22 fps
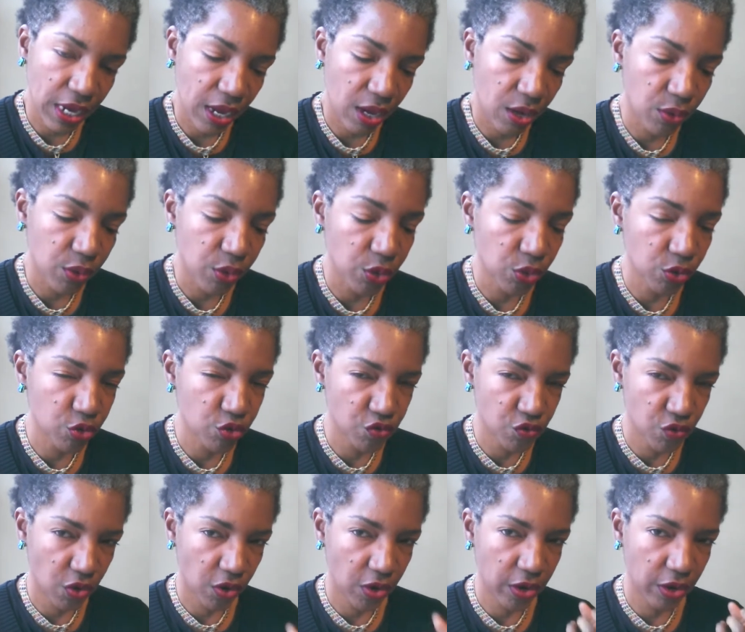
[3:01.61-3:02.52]
out, you're
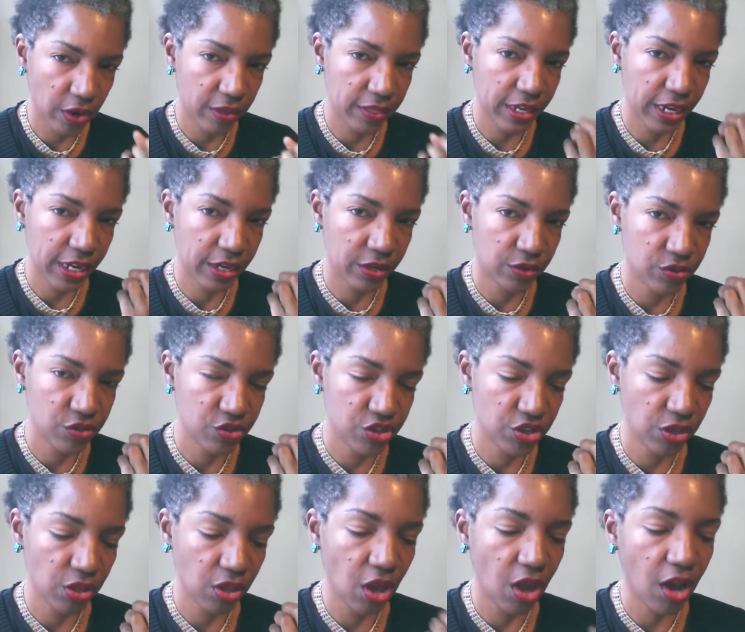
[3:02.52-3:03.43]
drawing on that
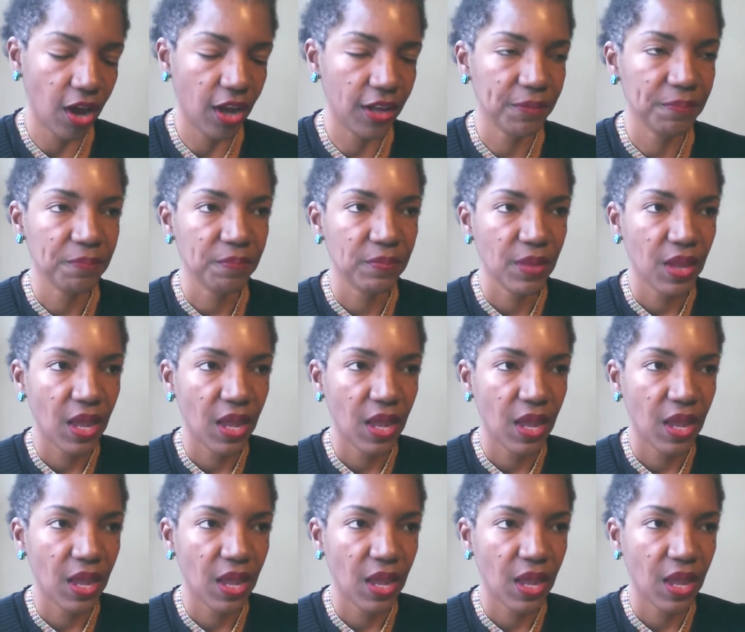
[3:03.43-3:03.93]
energy a lot.